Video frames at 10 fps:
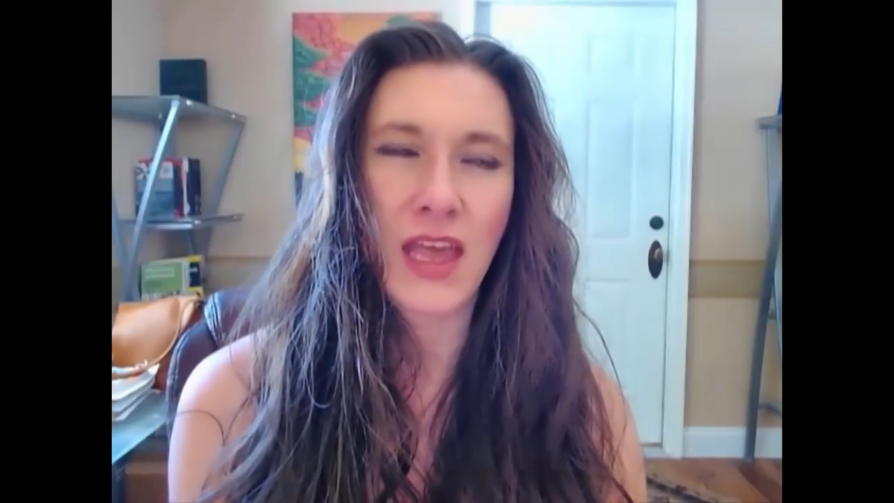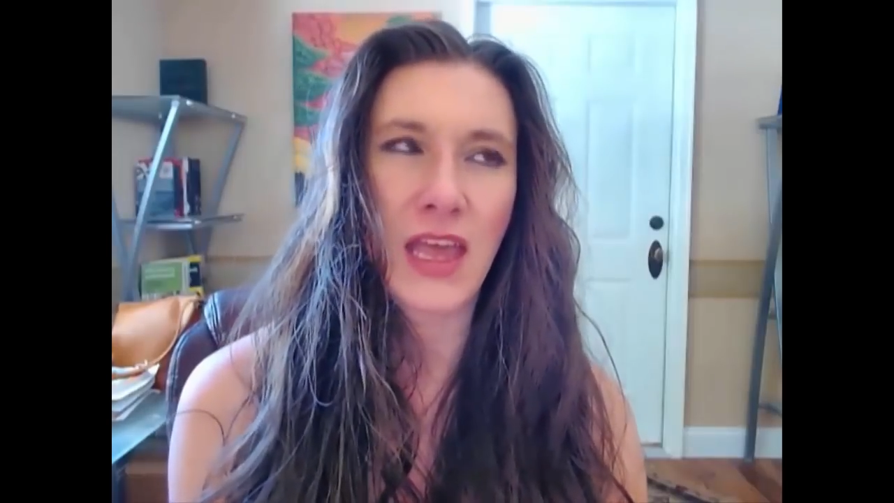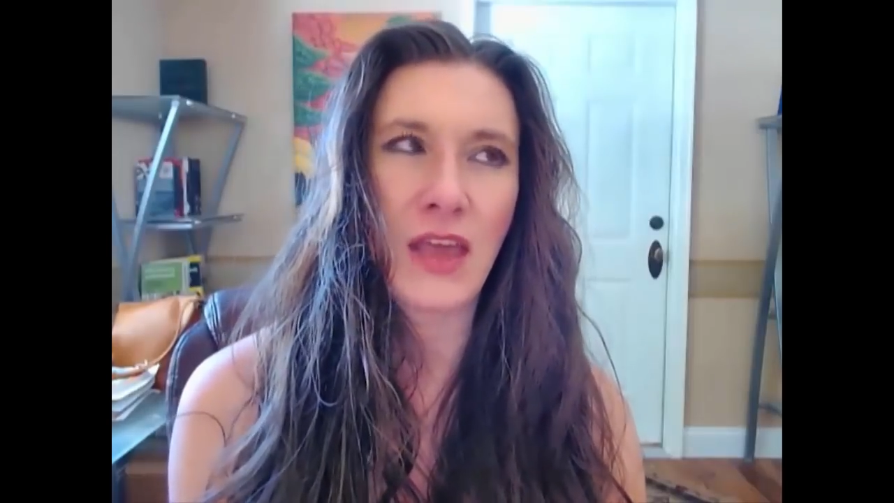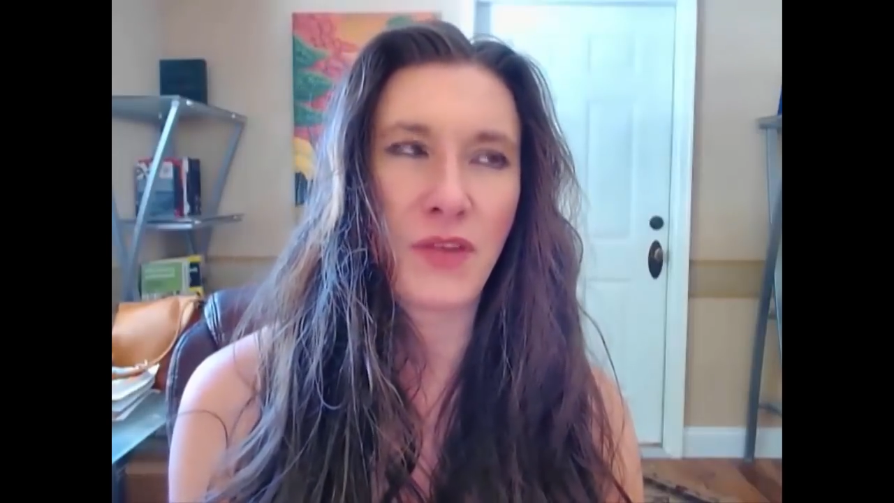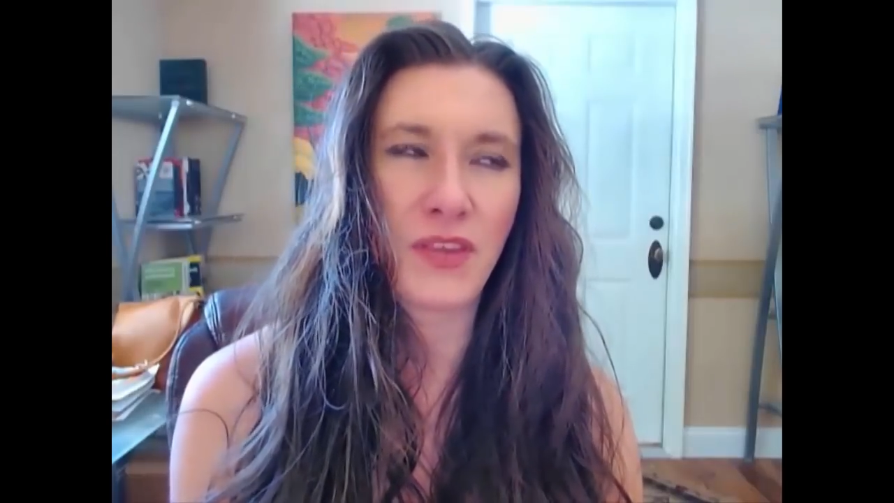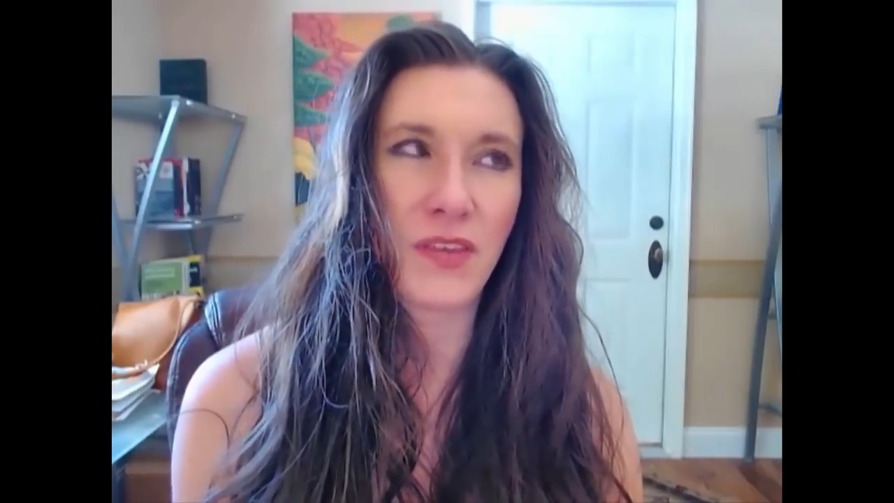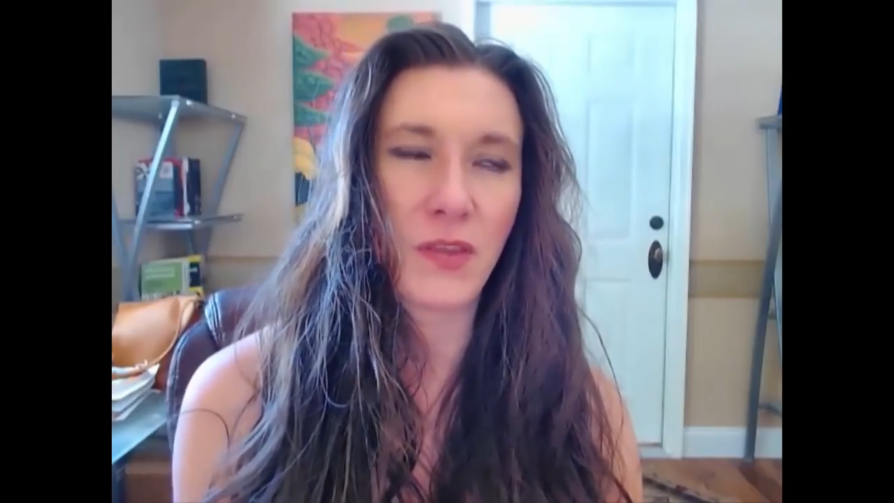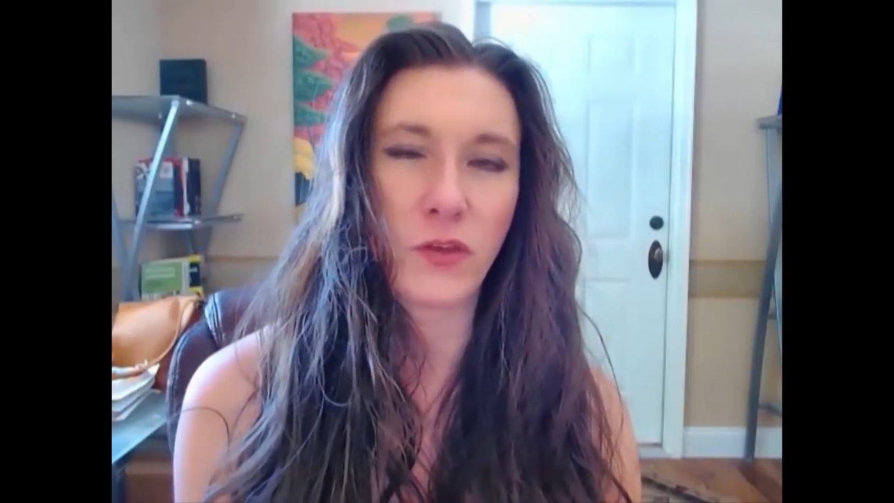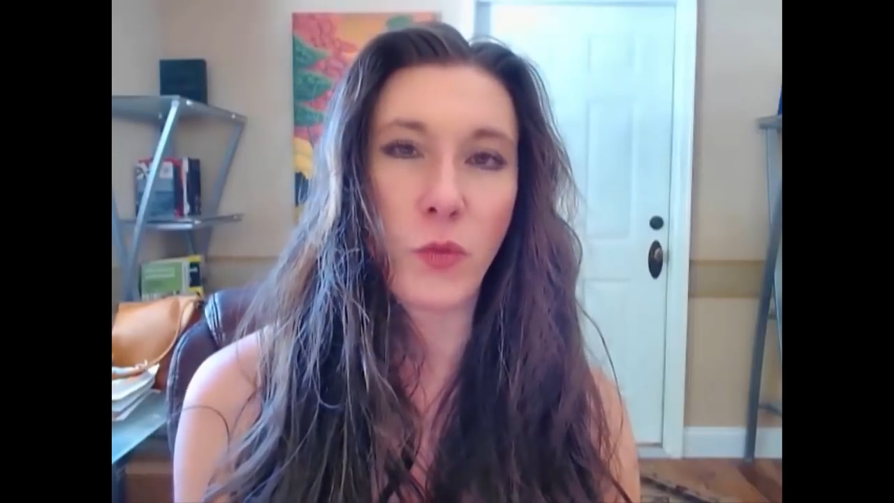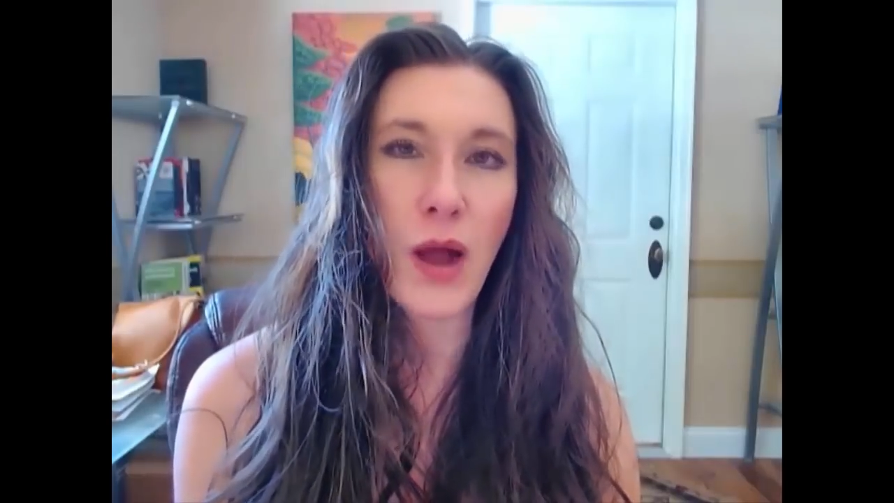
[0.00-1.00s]
If it's in the
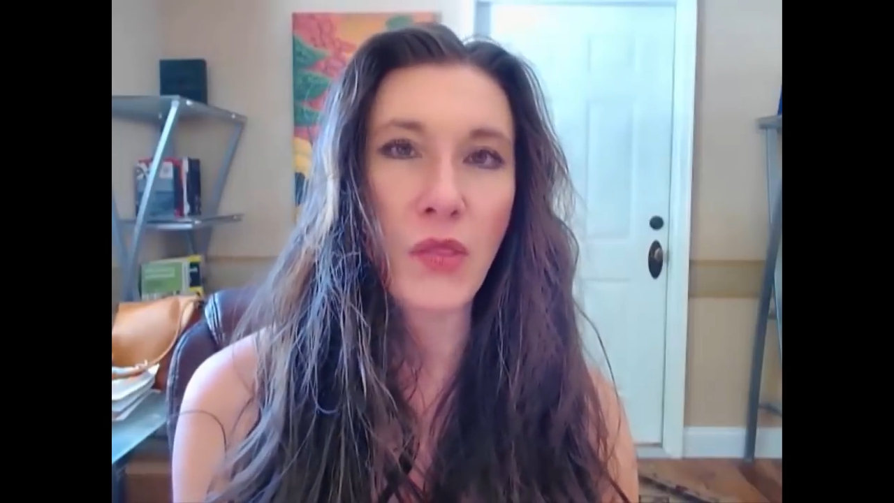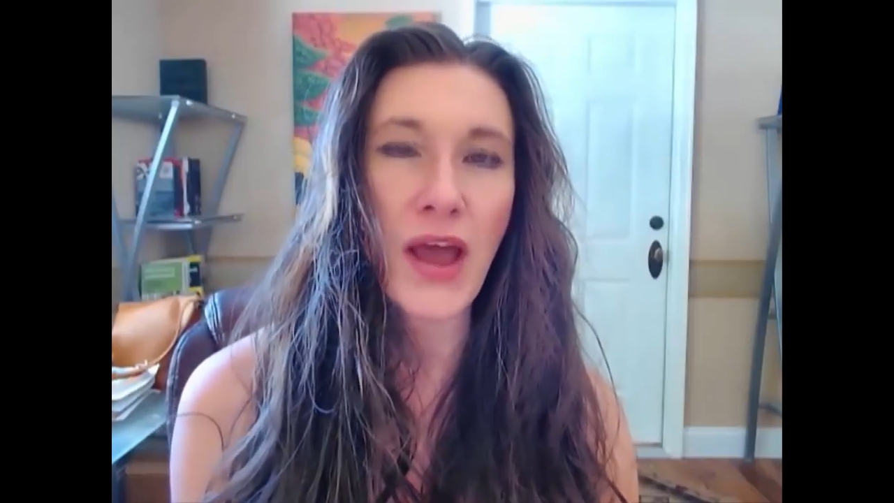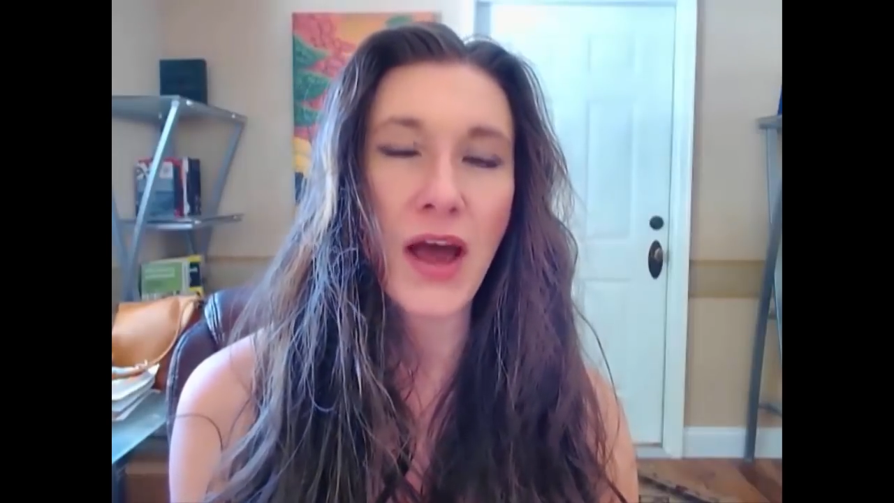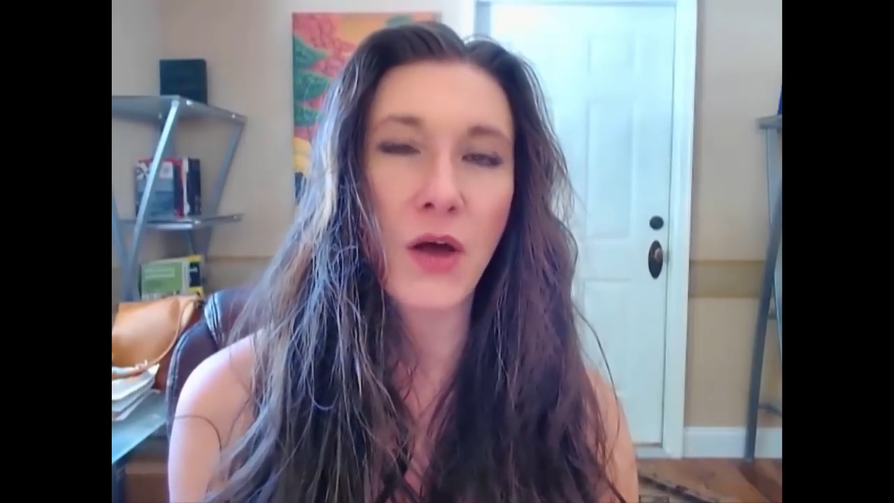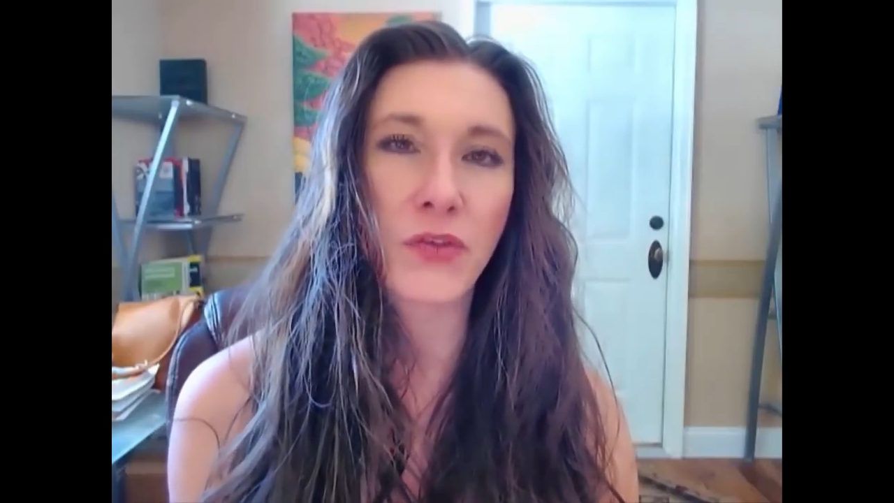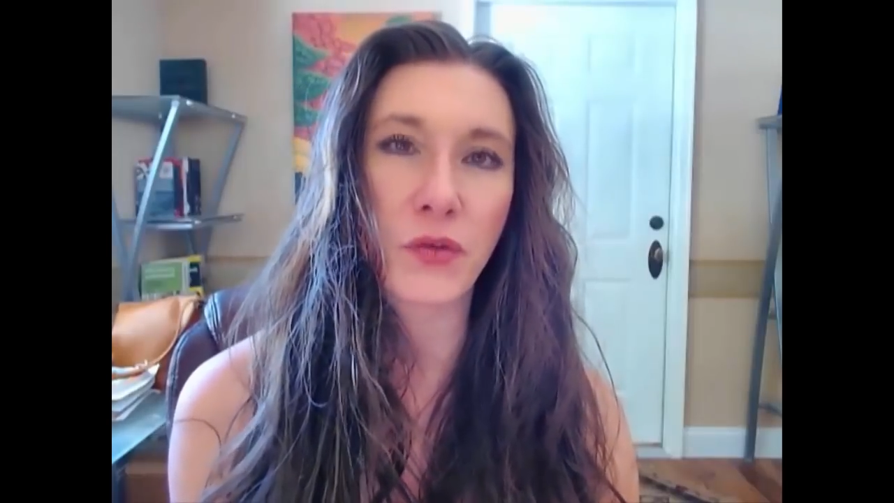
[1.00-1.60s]
12th house,